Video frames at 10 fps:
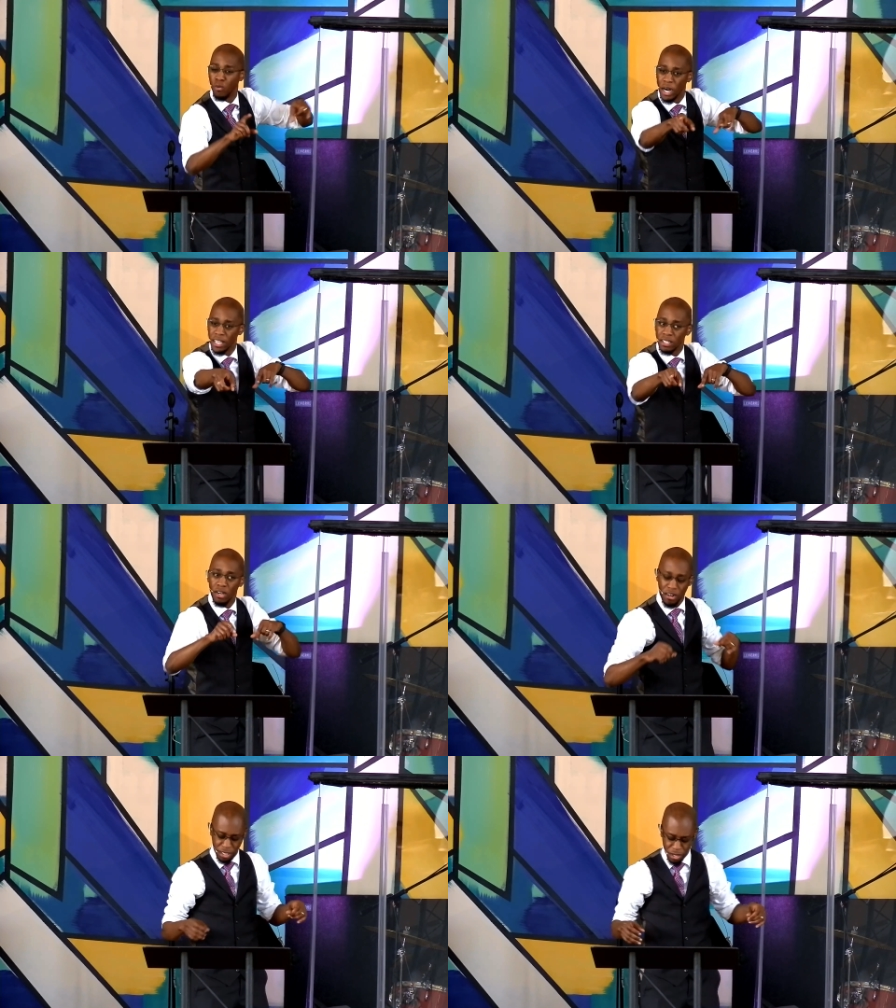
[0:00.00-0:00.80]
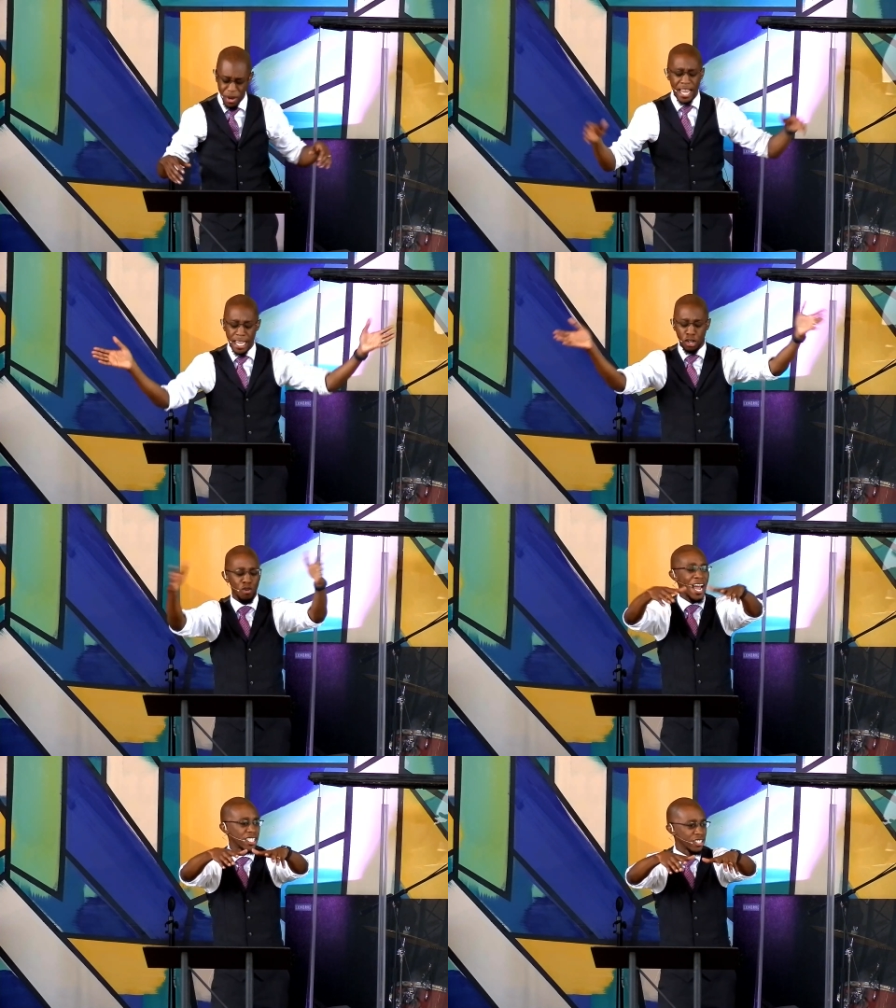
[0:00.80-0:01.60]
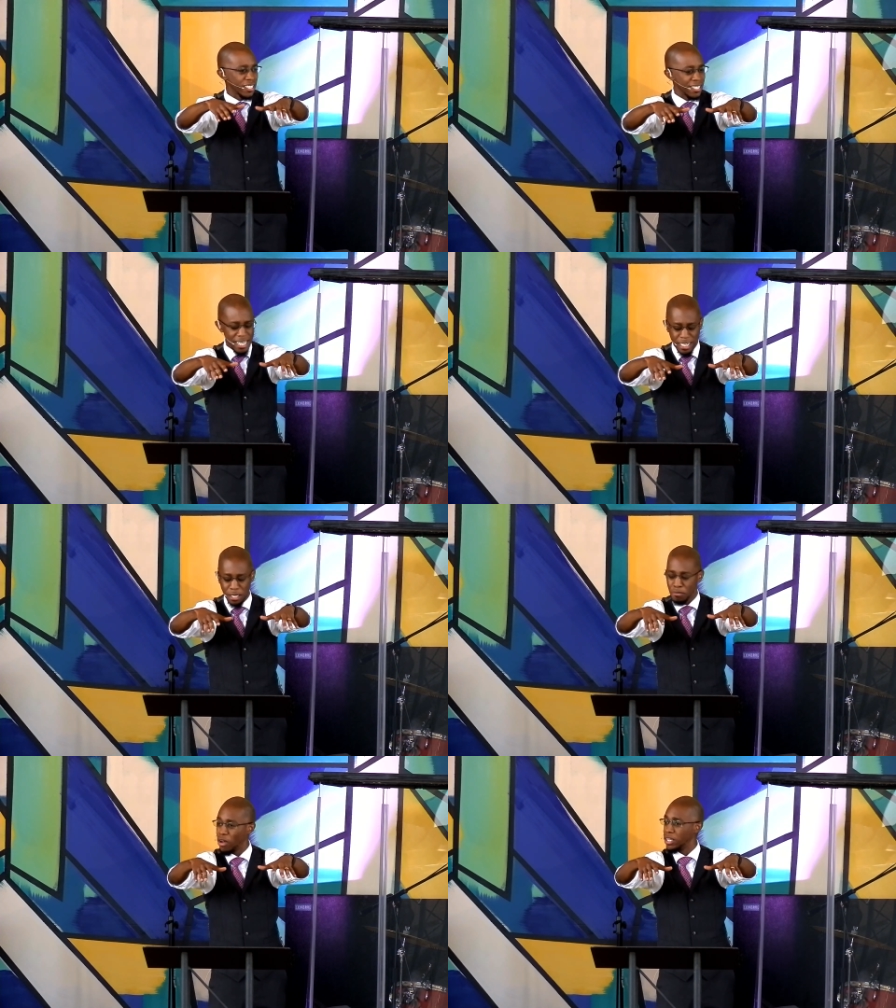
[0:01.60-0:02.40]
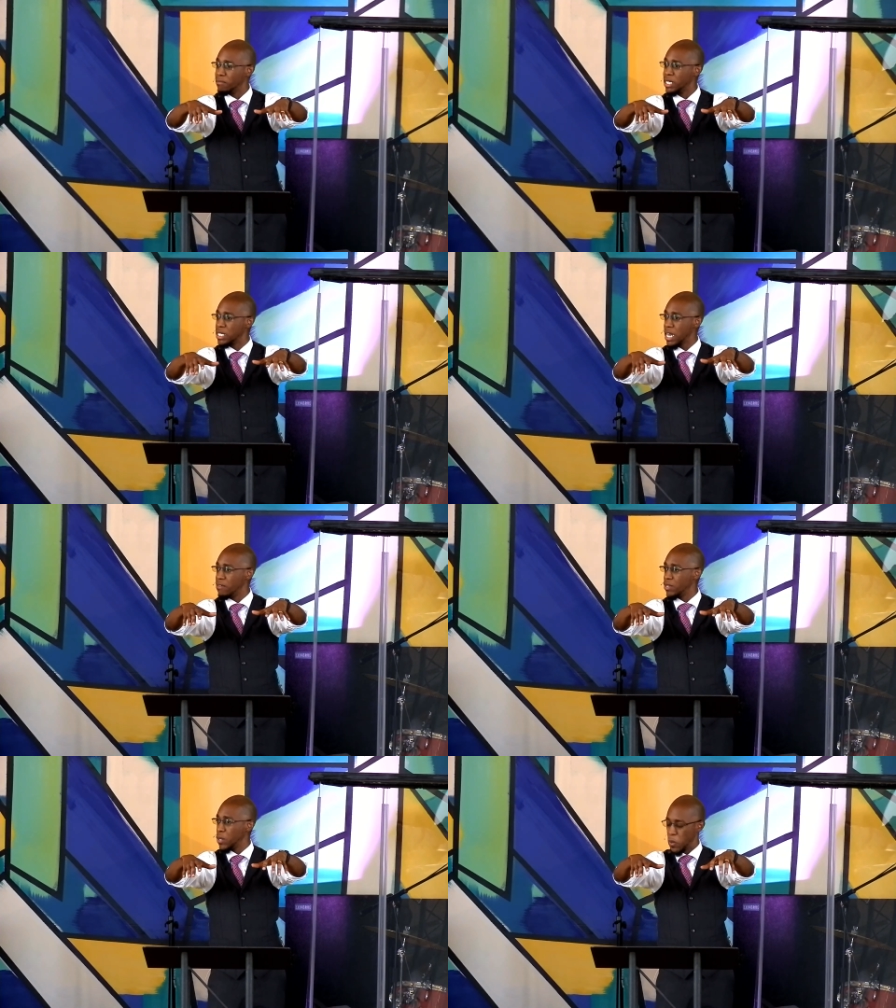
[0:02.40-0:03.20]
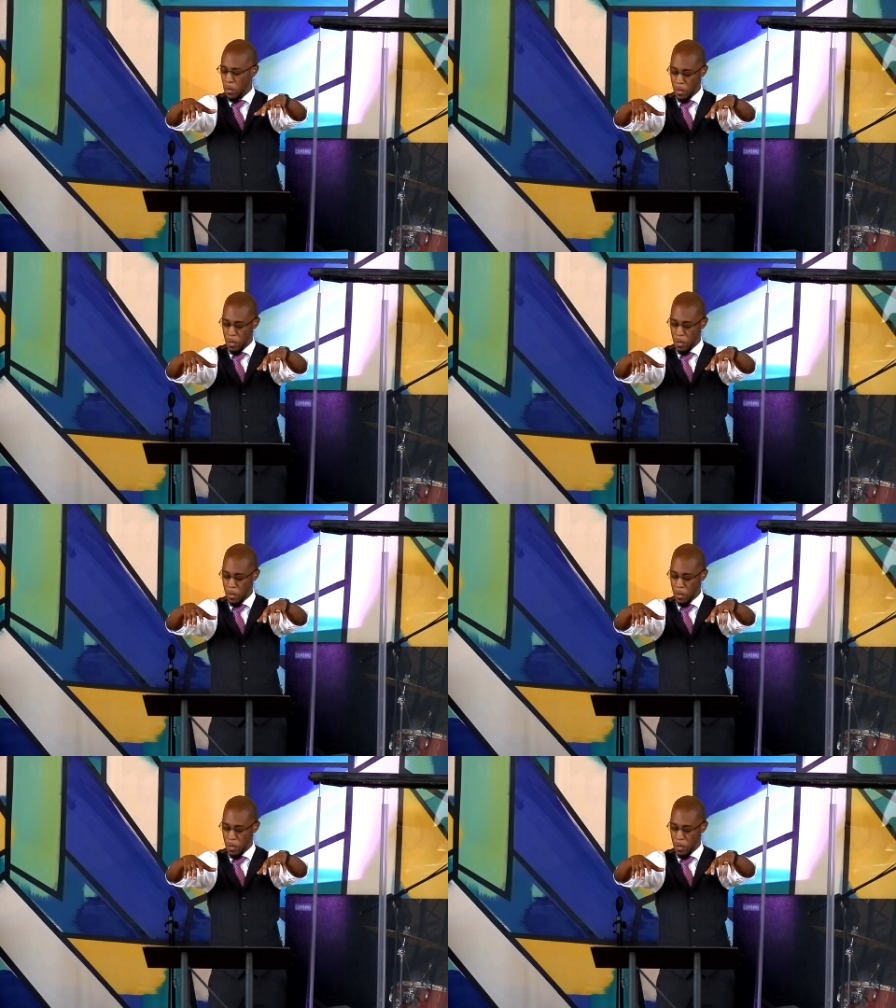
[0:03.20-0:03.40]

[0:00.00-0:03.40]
And what did the Lord do? He crashed the seas upon them to save you.